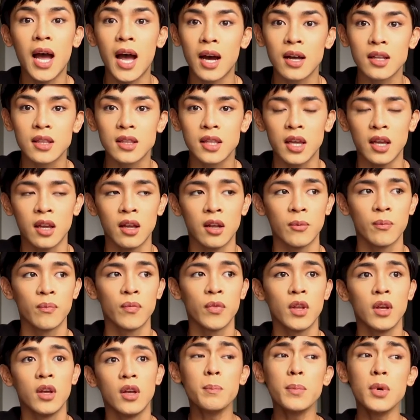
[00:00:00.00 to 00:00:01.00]
acting.
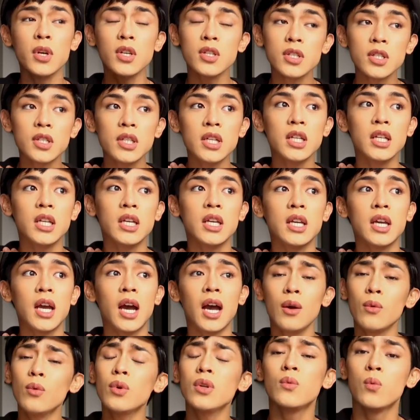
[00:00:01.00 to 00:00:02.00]
Personally,
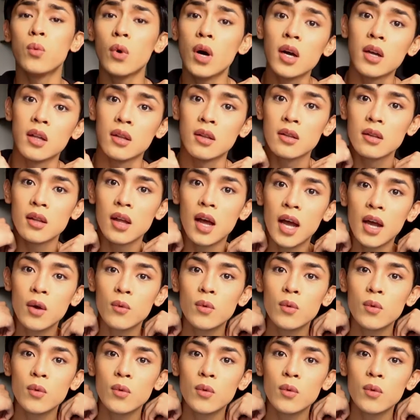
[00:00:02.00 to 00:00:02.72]
I would want